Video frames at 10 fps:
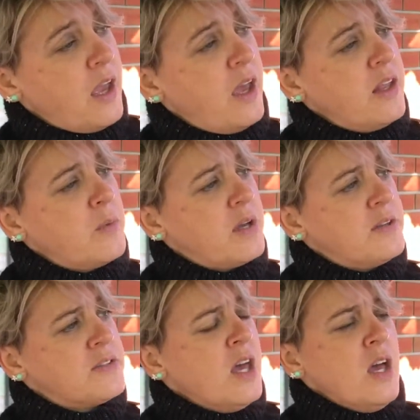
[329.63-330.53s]

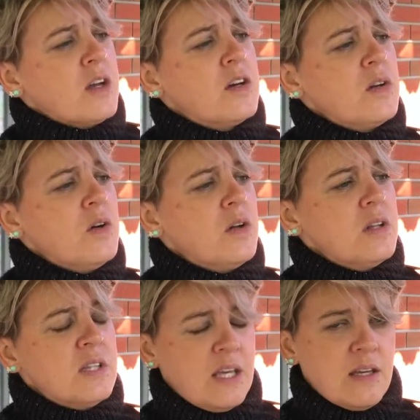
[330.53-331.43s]
Anyways, good
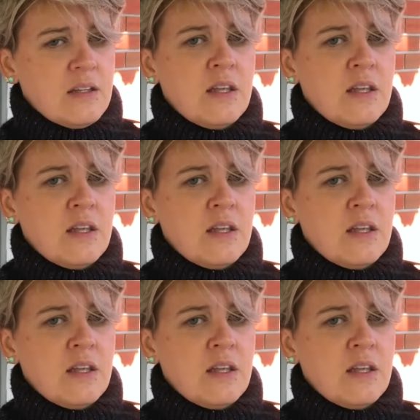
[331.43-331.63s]
old Ned.